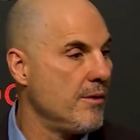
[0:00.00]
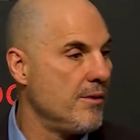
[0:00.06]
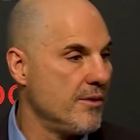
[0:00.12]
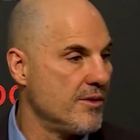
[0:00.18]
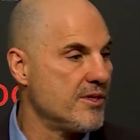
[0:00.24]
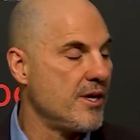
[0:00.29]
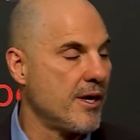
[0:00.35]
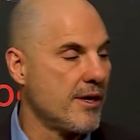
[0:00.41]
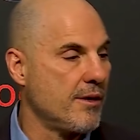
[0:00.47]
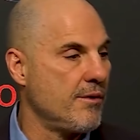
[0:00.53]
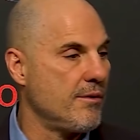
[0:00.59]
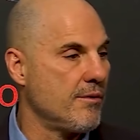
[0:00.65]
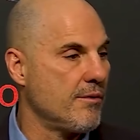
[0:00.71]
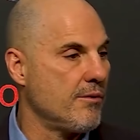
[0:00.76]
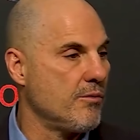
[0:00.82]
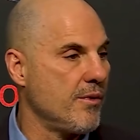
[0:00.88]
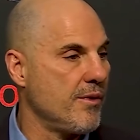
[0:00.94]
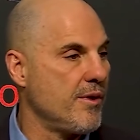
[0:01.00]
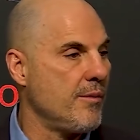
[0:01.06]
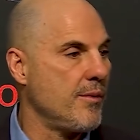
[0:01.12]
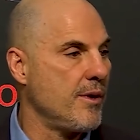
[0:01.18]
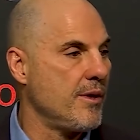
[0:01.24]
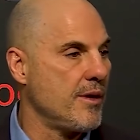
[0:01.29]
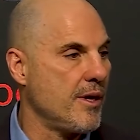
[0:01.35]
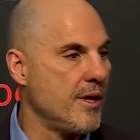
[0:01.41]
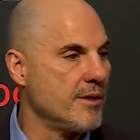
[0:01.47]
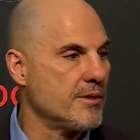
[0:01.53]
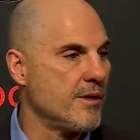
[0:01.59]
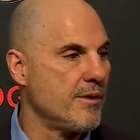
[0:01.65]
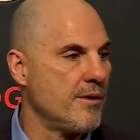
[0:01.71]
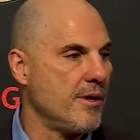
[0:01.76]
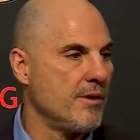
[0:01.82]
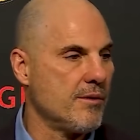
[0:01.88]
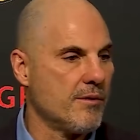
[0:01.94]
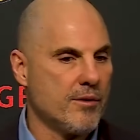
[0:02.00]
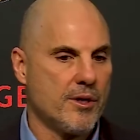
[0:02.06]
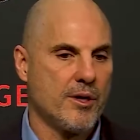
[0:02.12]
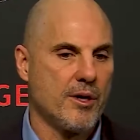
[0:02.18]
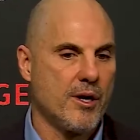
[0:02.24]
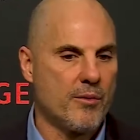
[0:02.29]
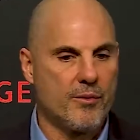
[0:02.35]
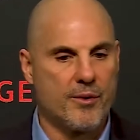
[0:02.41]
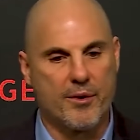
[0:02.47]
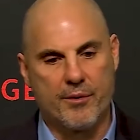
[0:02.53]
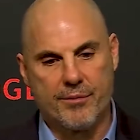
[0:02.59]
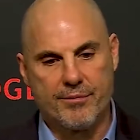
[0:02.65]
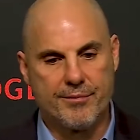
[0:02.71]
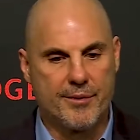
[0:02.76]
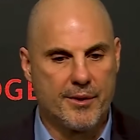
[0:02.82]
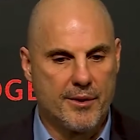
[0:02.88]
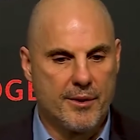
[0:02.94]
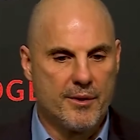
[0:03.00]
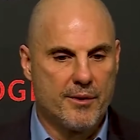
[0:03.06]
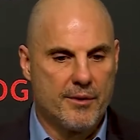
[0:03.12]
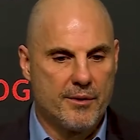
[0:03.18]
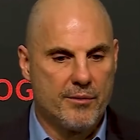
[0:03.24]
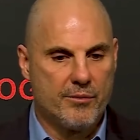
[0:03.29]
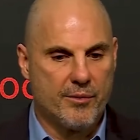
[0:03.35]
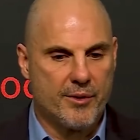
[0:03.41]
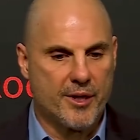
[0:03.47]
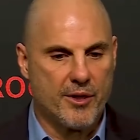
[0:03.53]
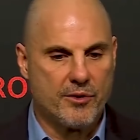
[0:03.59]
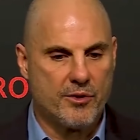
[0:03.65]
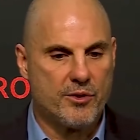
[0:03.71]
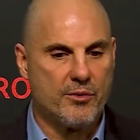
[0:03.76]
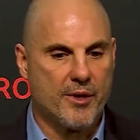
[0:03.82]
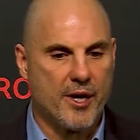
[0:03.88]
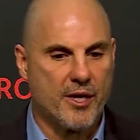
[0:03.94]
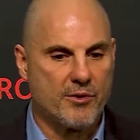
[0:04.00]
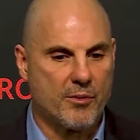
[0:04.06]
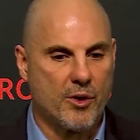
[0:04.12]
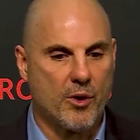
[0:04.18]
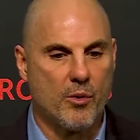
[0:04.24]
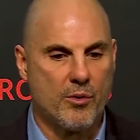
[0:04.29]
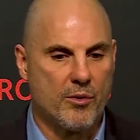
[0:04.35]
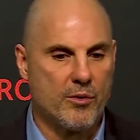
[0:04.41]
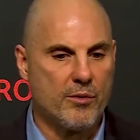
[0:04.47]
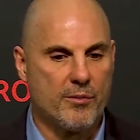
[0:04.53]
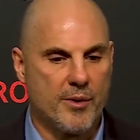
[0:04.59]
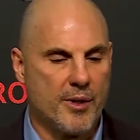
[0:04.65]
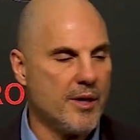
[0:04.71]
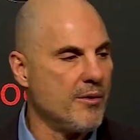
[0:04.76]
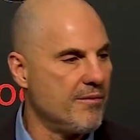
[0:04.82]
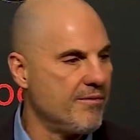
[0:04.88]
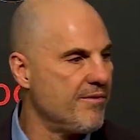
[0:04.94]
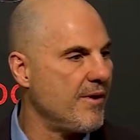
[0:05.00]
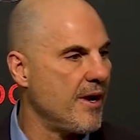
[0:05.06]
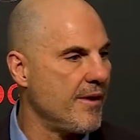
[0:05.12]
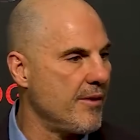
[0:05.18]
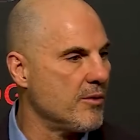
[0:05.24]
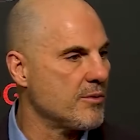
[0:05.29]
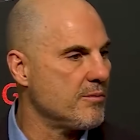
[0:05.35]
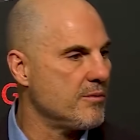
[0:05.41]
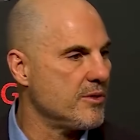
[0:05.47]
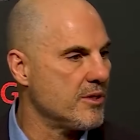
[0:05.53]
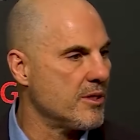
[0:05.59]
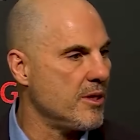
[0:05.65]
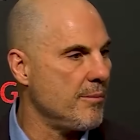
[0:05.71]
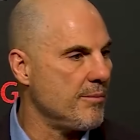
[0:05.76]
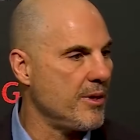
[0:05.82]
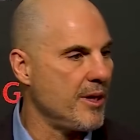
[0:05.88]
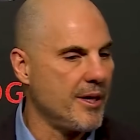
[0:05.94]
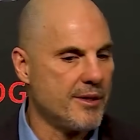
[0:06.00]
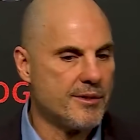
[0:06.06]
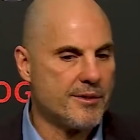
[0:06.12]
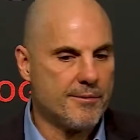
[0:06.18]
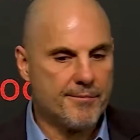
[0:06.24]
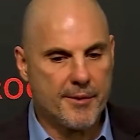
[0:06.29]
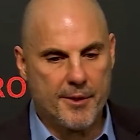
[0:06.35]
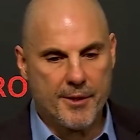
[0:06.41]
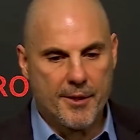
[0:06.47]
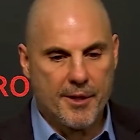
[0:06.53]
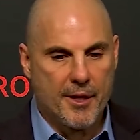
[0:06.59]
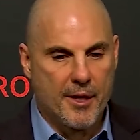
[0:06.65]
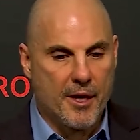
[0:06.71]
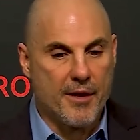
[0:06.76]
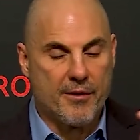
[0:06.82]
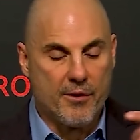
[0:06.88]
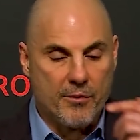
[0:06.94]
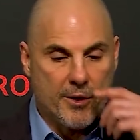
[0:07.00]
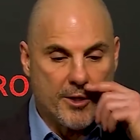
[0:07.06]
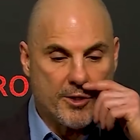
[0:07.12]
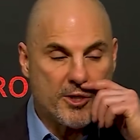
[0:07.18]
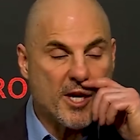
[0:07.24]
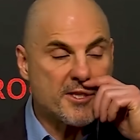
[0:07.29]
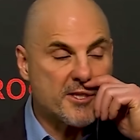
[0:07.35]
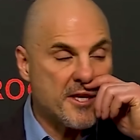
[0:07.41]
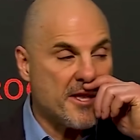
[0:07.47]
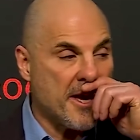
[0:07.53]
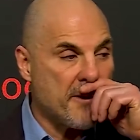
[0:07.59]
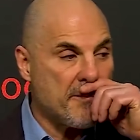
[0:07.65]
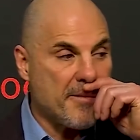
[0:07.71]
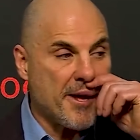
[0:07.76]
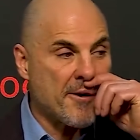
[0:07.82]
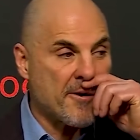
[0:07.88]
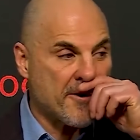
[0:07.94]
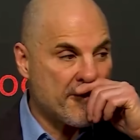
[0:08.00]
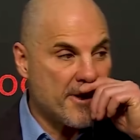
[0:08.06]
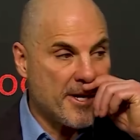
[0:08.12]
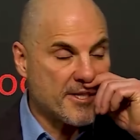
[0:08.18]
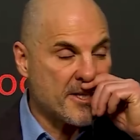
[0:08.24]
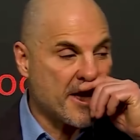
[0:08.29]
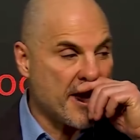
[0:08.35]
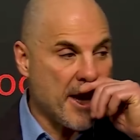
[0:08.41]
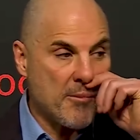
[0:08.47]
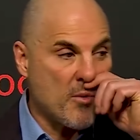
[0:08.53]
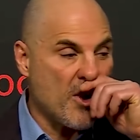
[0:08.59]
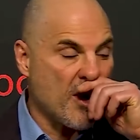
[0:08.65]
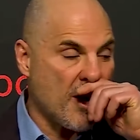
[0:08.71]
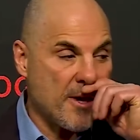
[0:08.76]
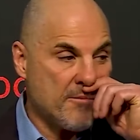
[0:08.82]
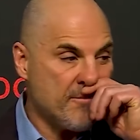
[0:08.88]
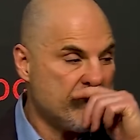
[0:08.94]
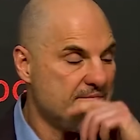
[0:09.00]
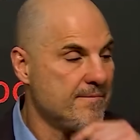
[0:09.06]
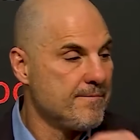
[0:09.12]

the second and third with him on the ice. I thought early on we were getting two guys were going to him and he would find those slip plays. And I thought we adjusted that better as the game went on.